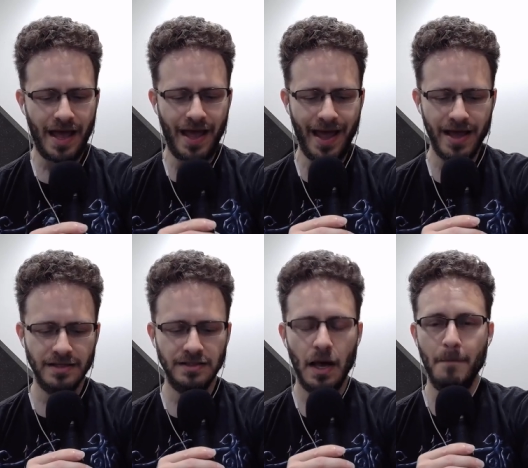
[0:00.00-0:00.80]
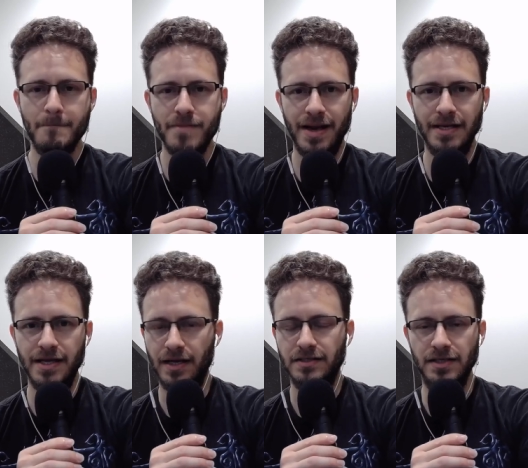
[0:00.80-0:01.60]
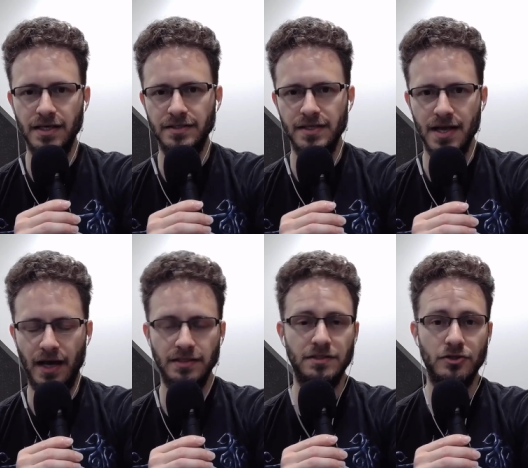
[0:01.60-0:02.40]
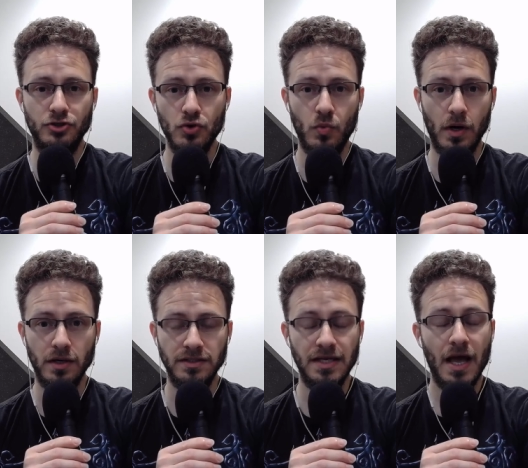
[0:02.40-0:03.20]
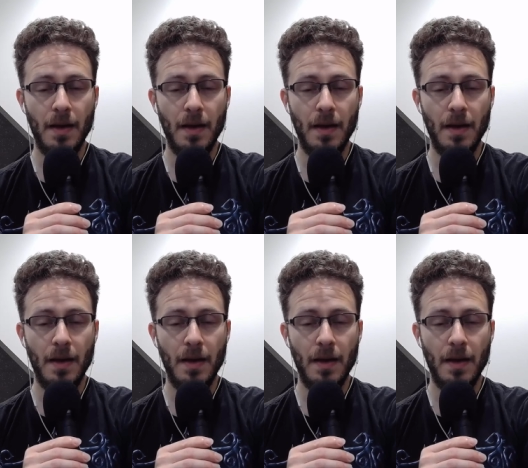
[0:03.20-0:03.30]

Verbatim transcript: Eggs Benedict is next. 2 words.